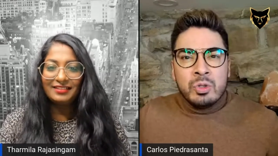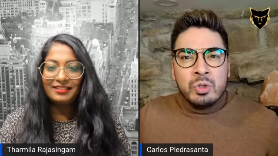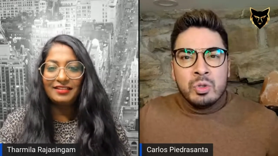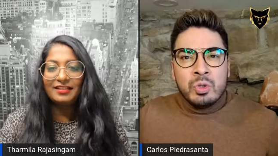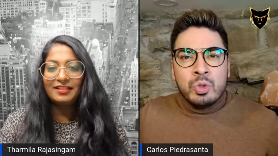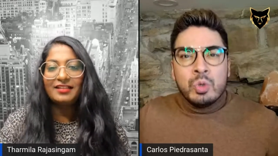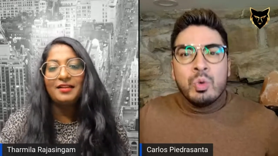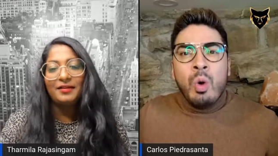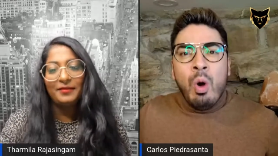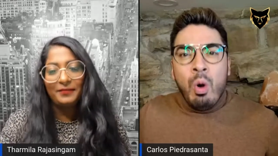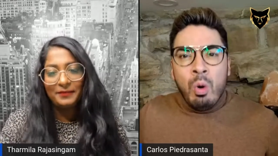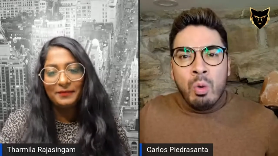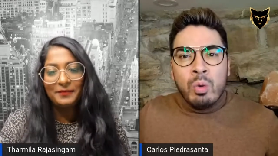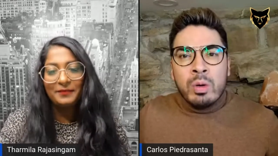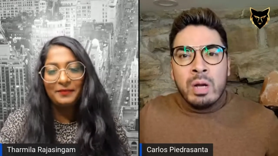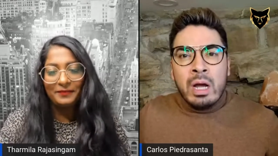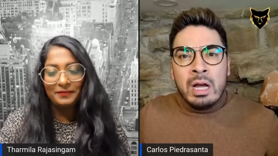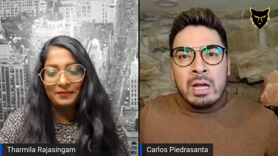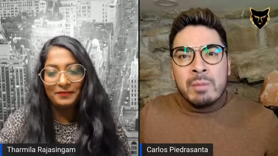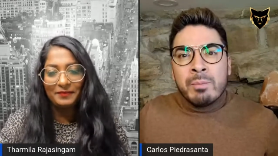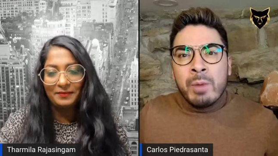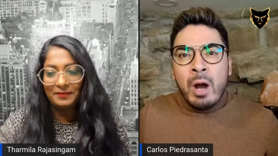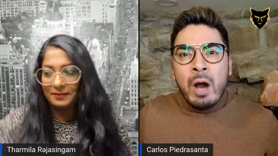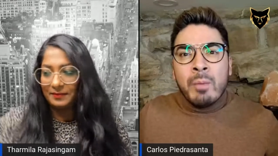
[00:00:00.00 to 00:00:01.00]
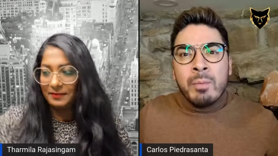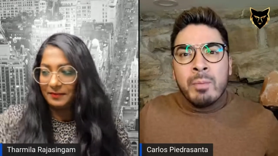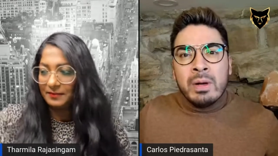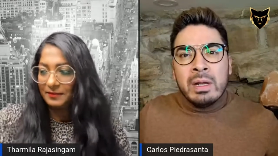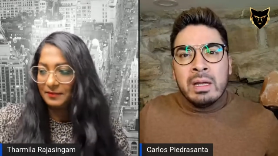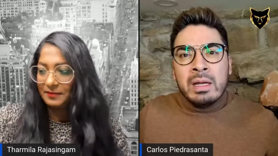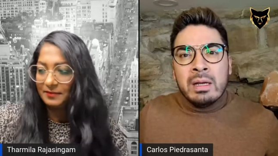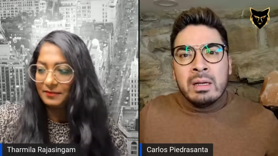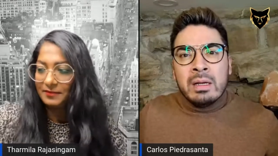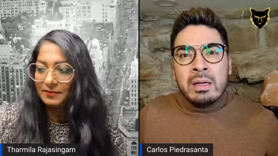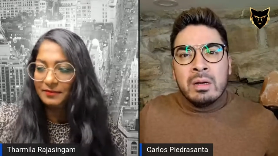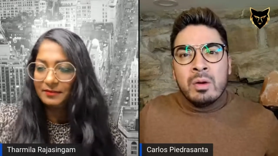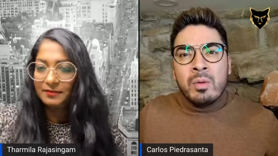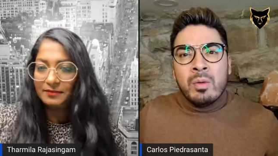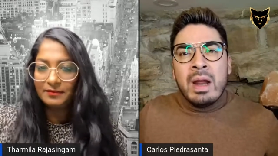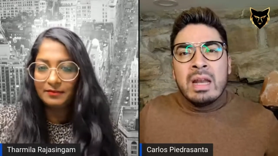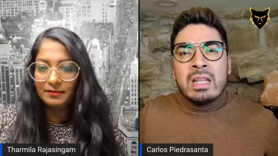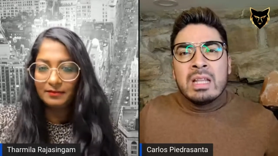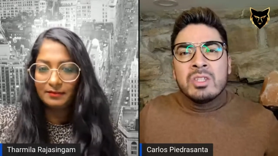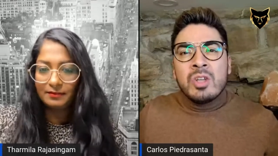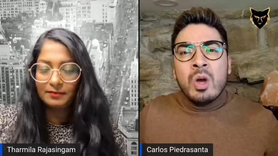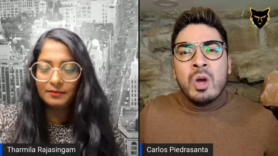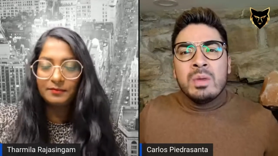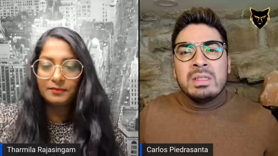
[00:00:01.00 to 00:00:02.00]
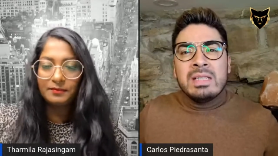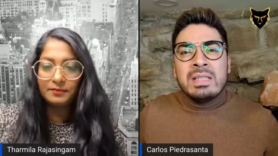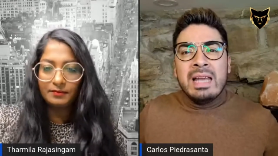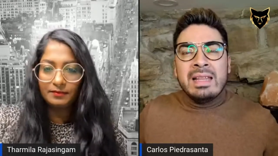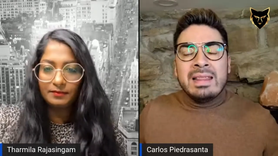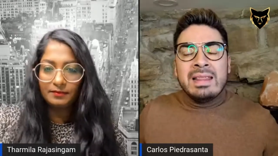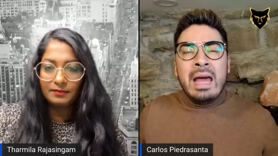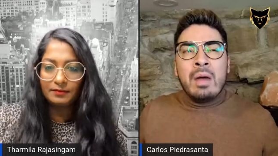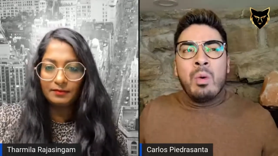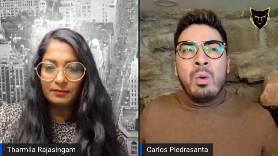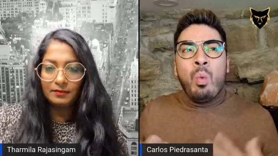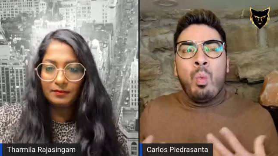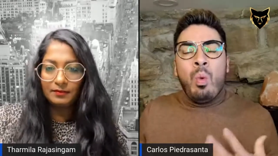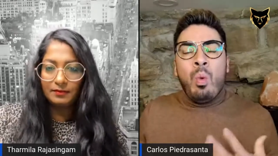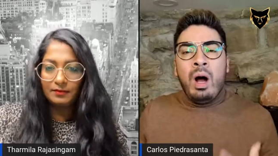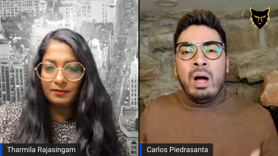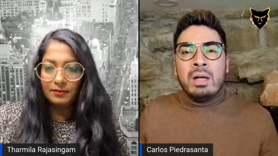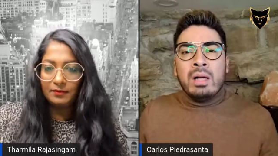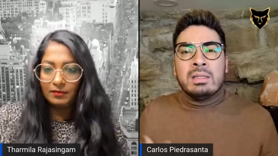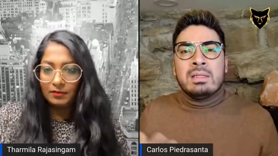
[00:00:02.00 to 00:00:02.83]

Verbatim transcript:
Speaker 1: to own a property, right? It's always like that want,